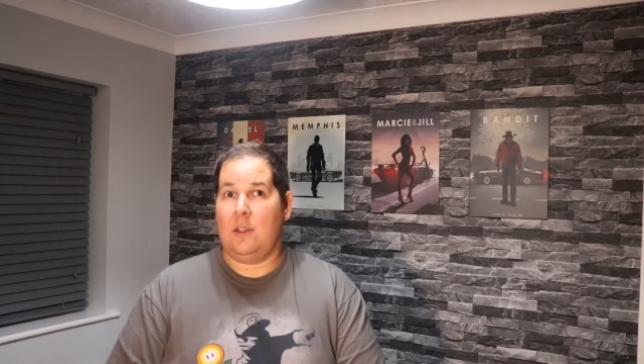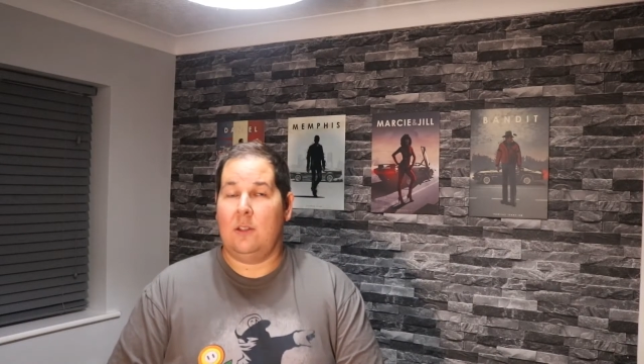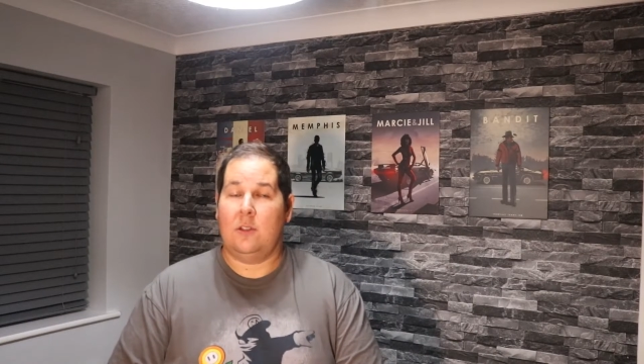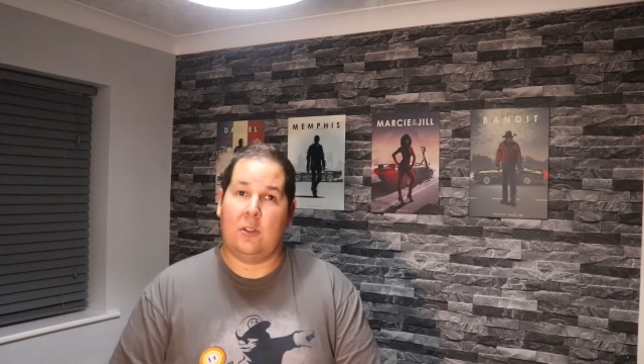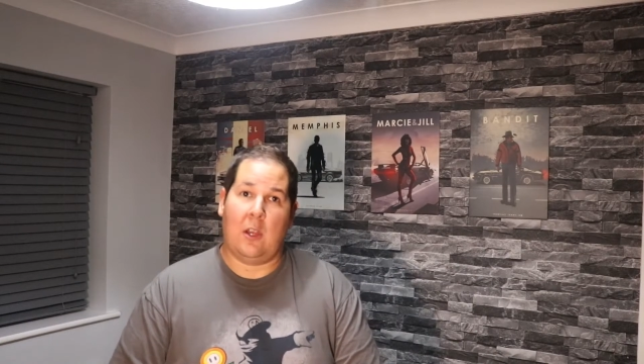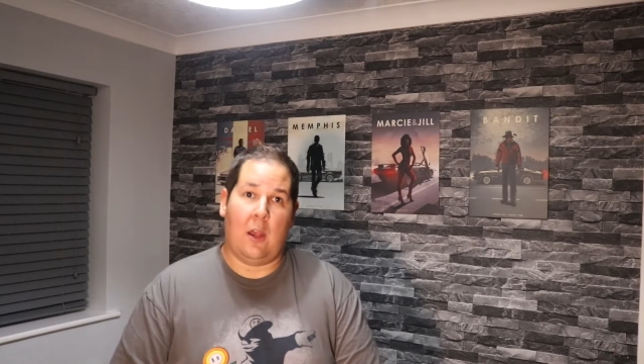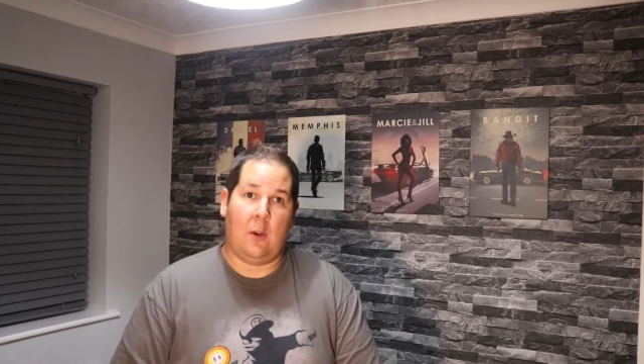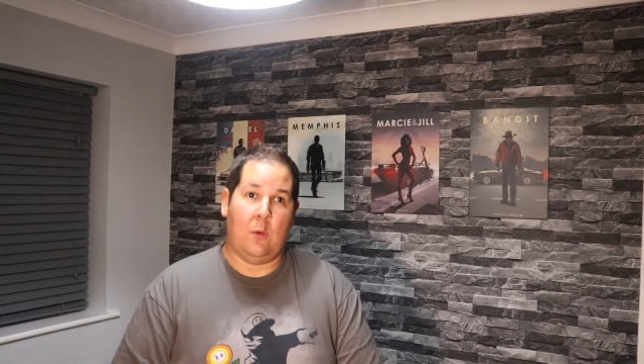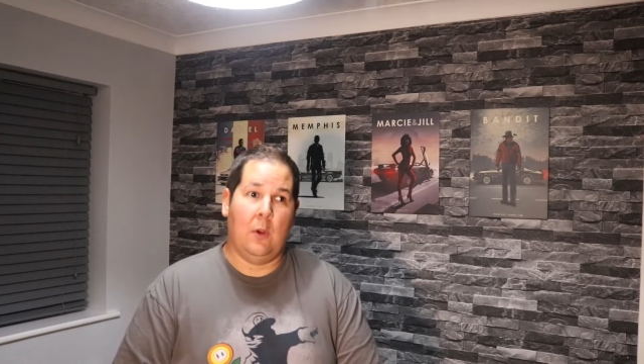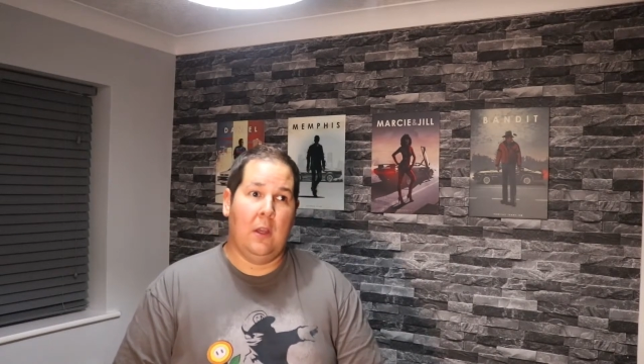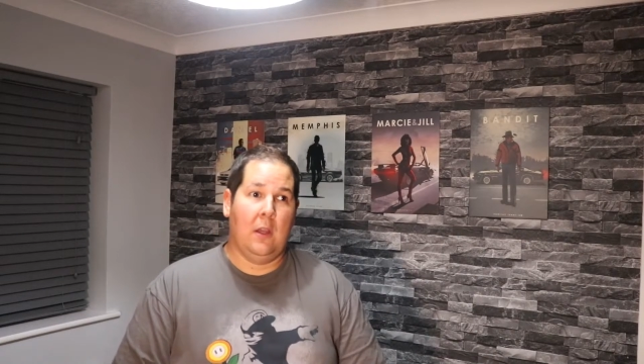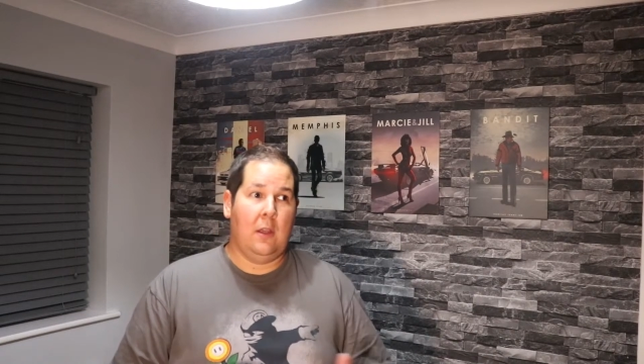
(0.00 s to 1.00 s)
So
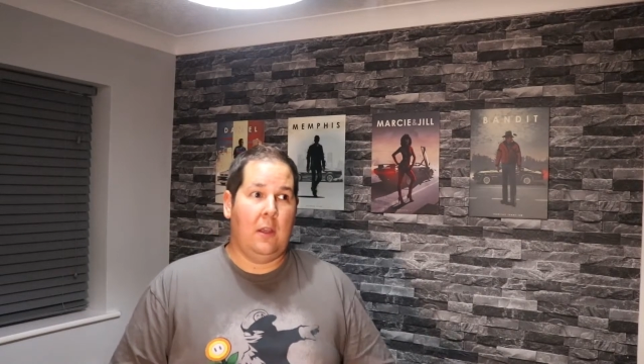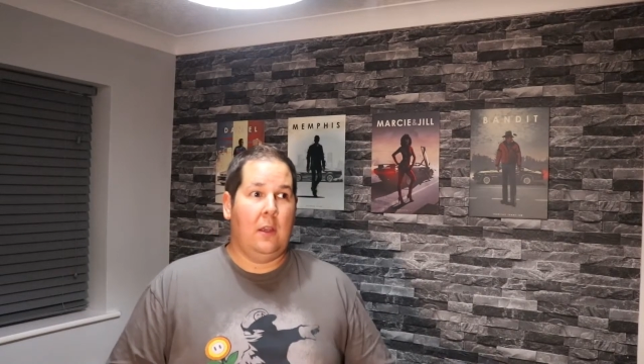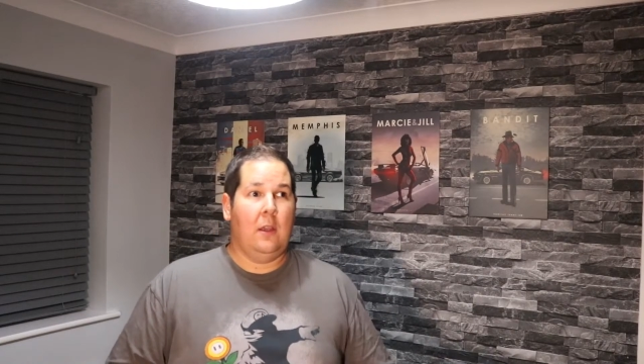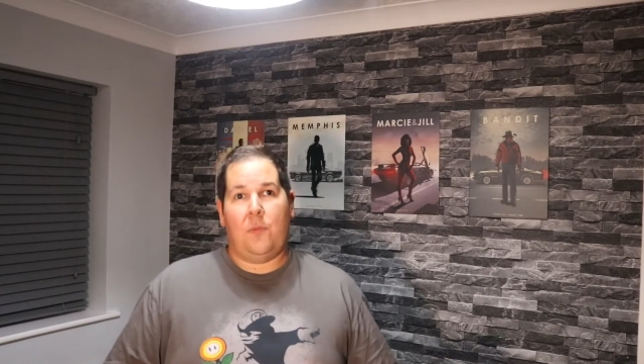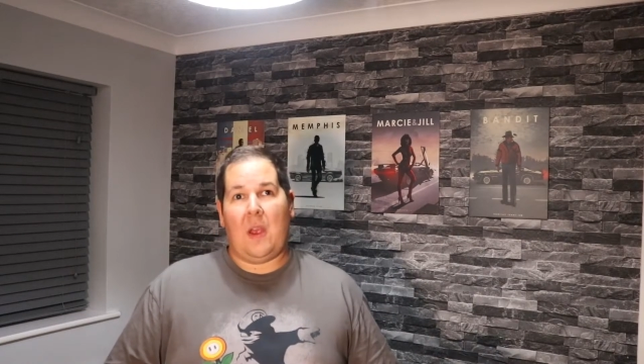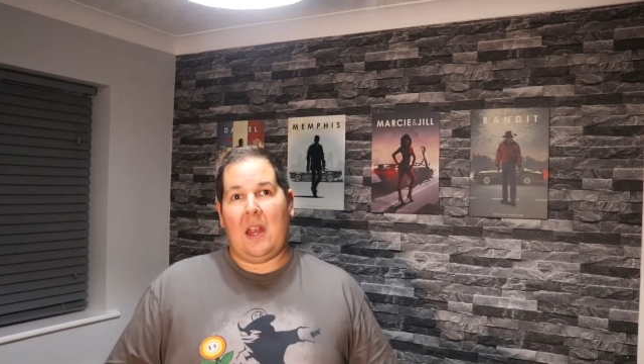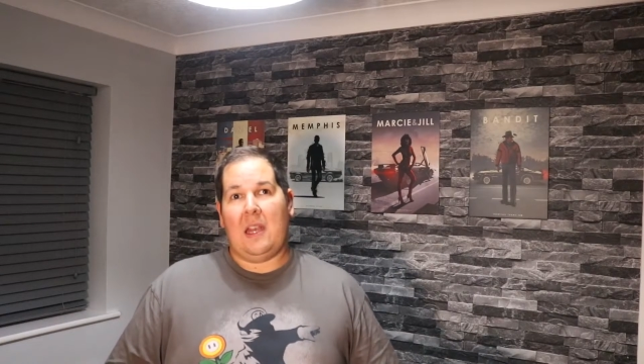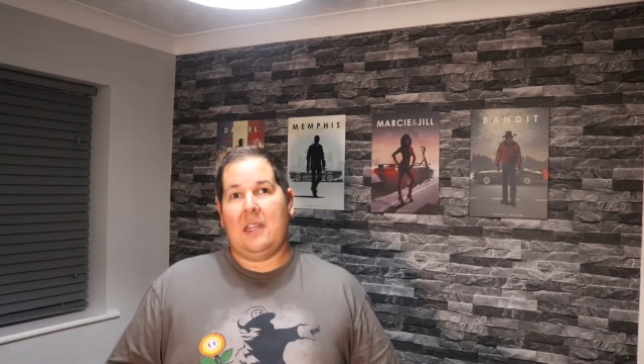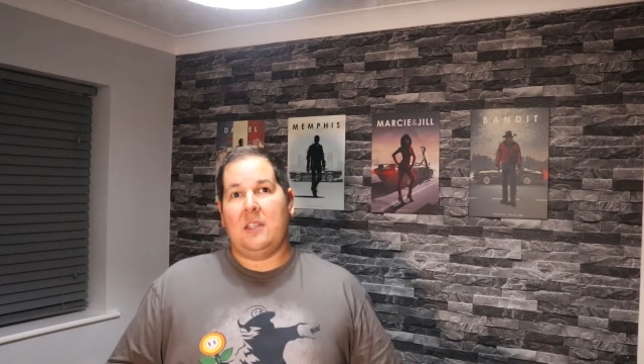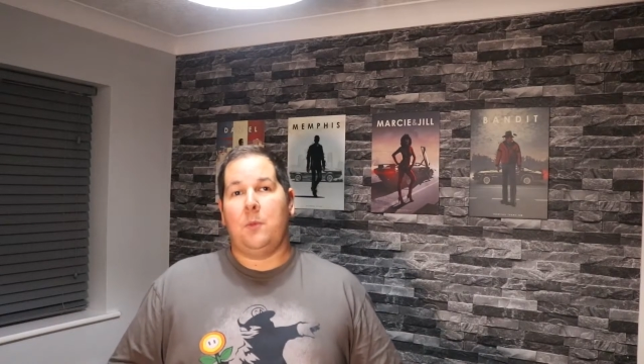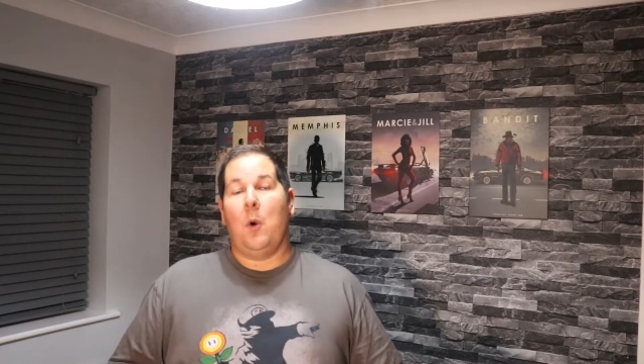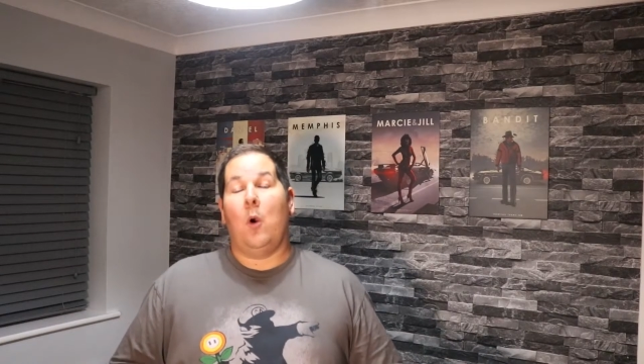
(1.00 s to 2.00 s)
fairly
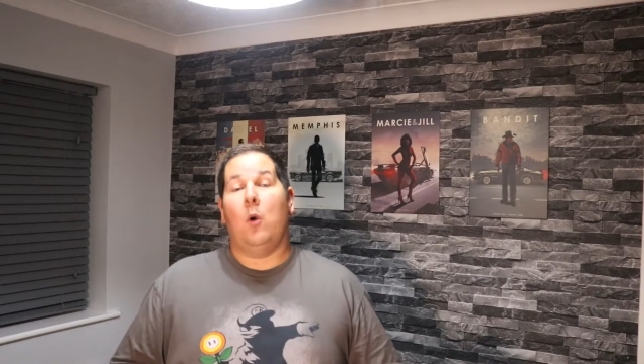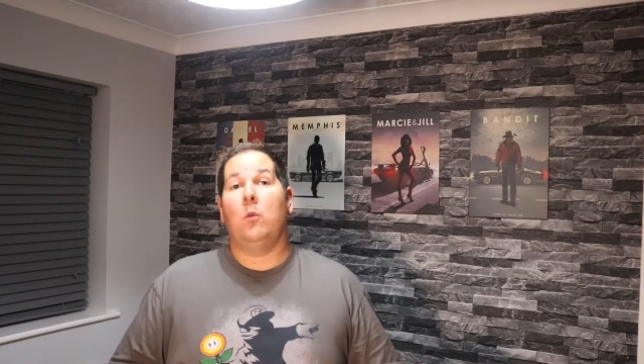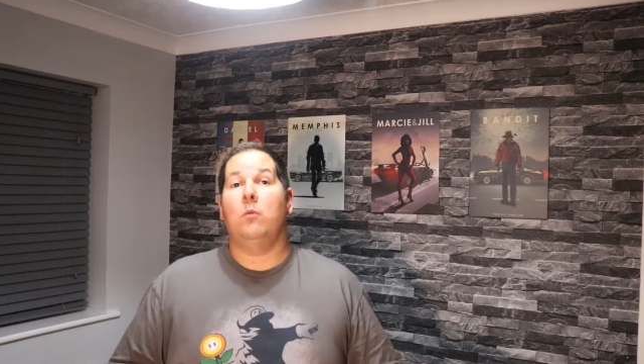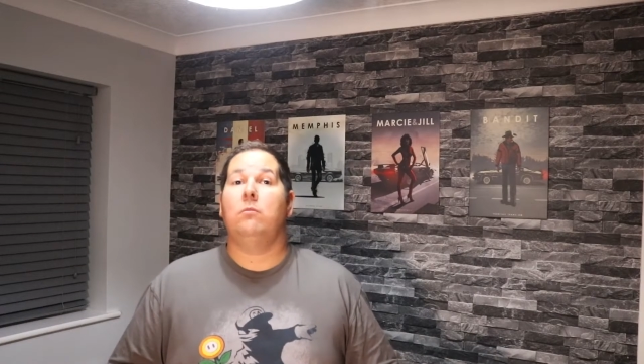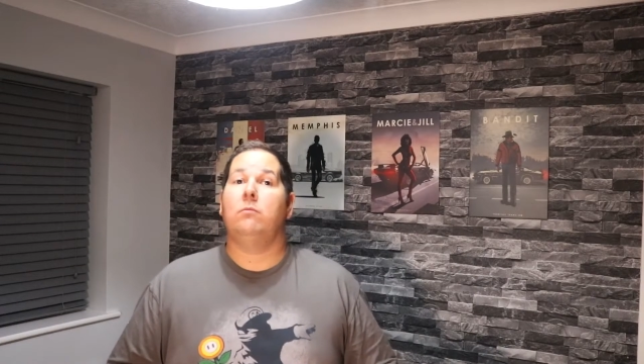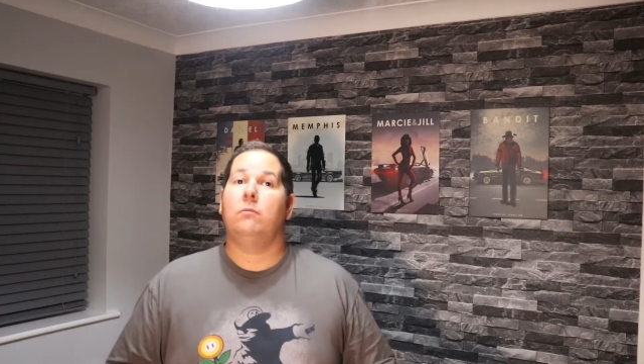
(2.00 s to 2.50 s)
small